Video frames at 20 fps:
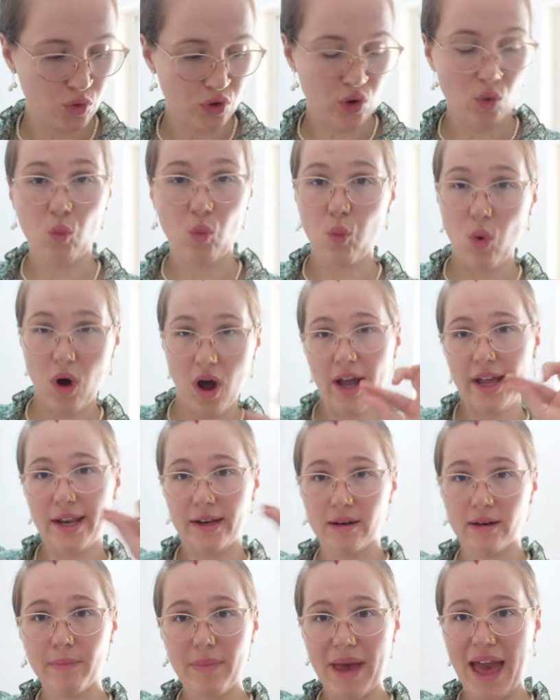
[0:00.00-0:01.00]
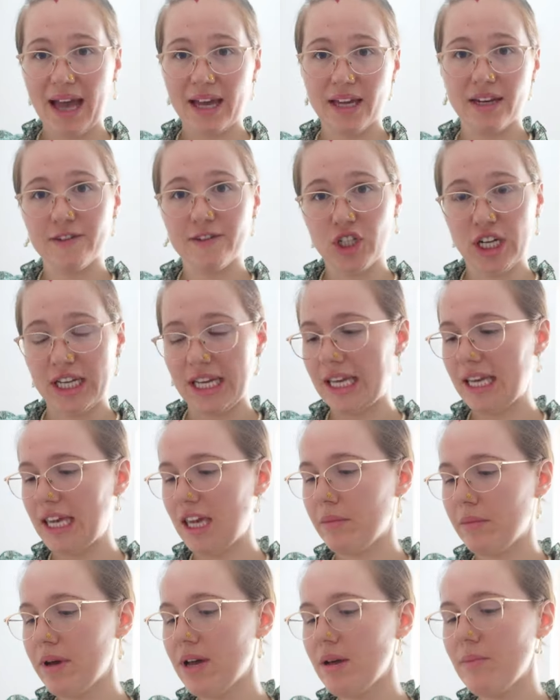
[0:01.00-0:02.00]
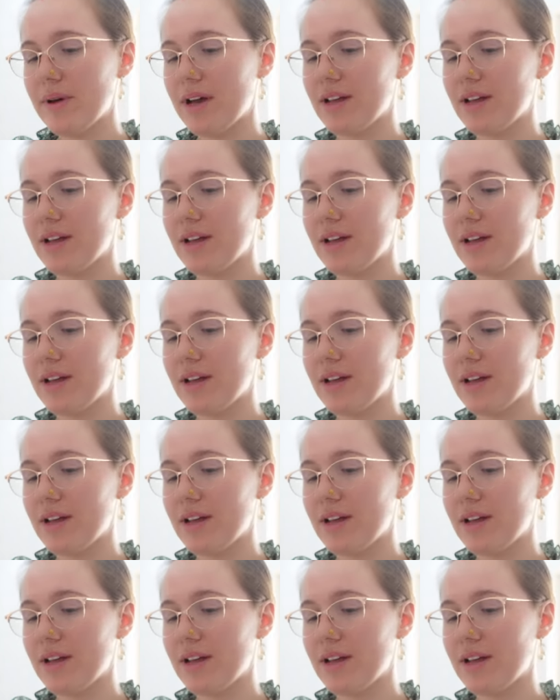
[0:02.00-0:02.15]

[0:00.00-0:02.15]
the 1 packet of chicken keema,